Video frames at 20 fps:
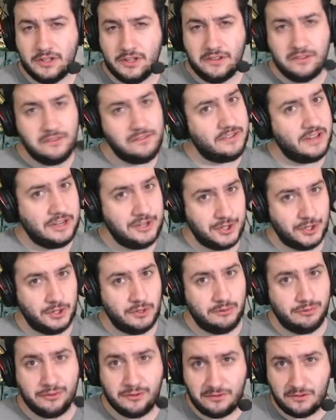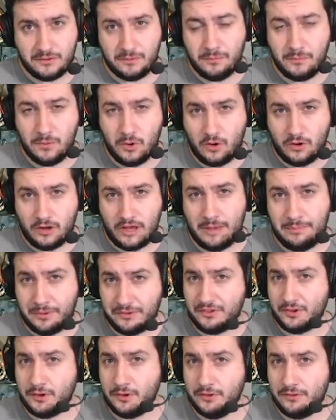Stay tuned for some more
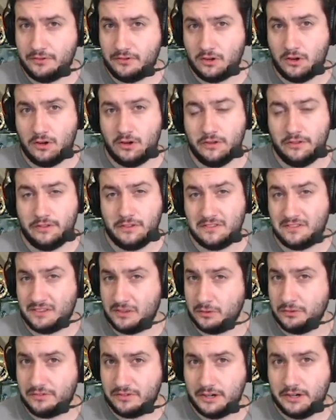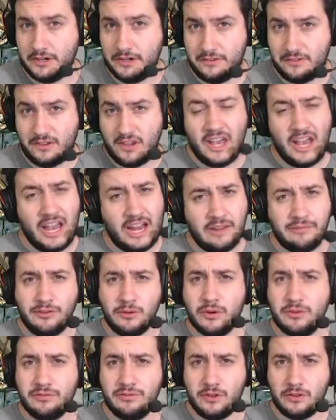episodes on the skill series, and if you
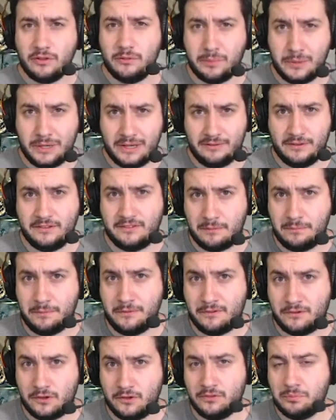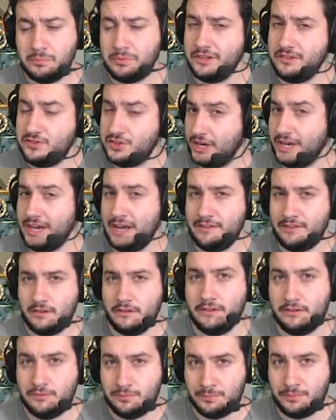want to view the previous episodes, please check out the
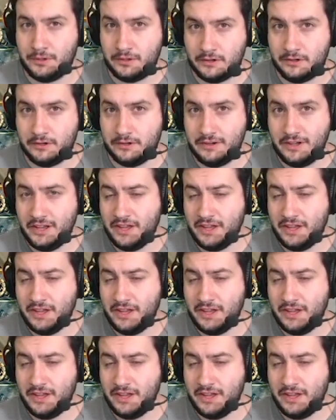links below.